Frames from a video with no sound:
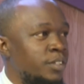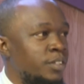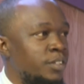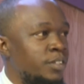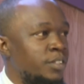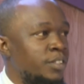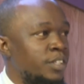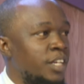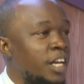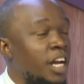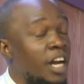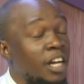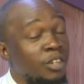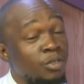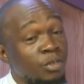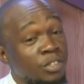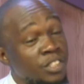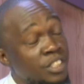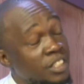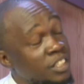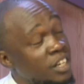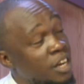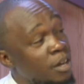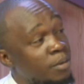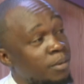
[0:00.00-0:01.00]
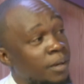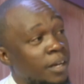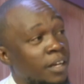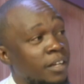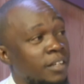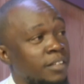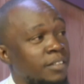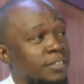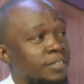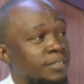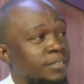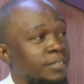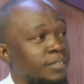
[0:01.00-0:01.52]
nga tokiraba
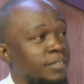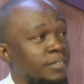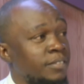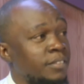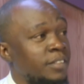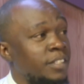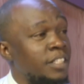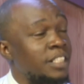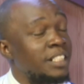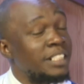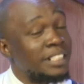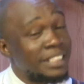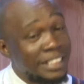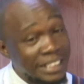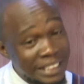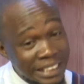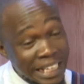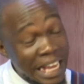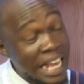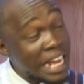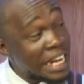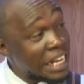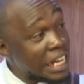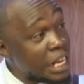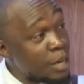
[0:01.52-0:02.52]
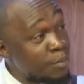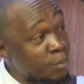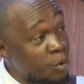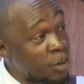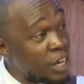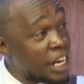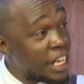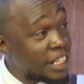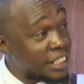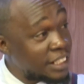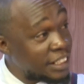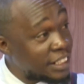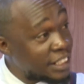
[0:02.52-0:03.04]
kyendimu
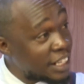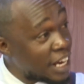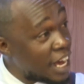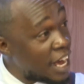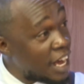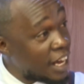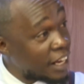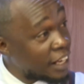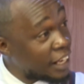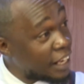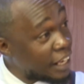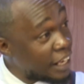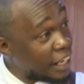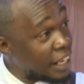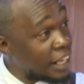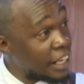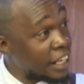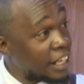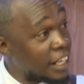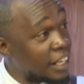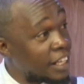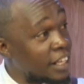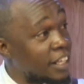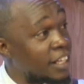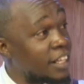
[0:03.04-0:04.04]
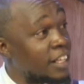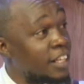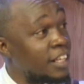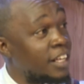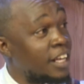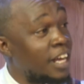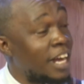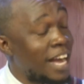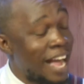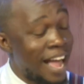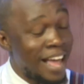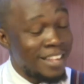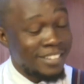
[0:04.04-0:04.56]
nekitange,
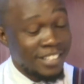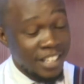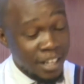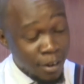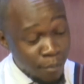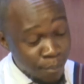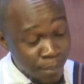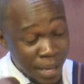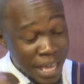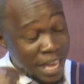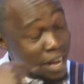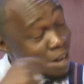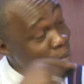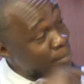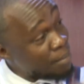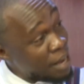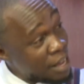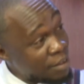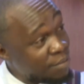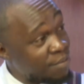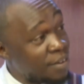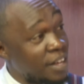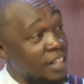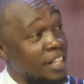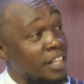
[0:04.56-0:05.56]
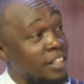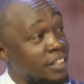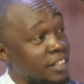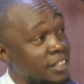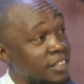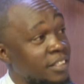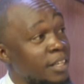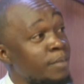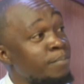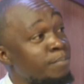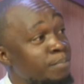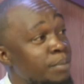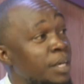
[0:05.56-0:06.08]
as in me and my father in the
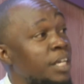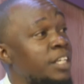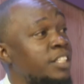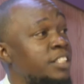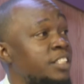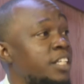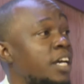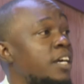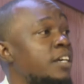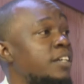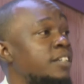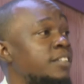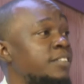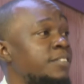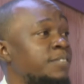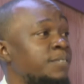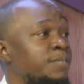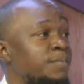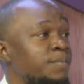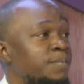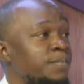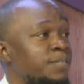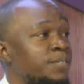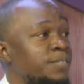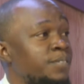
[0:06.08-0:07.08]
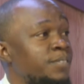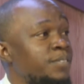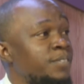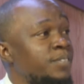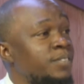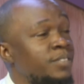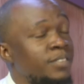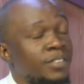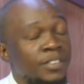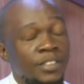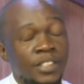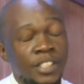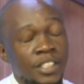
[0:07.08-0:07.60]
same picture,
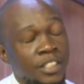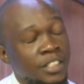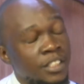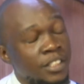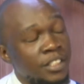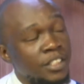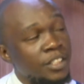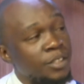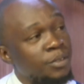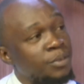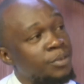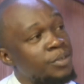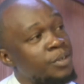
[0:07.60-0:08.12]
tekiriiwo.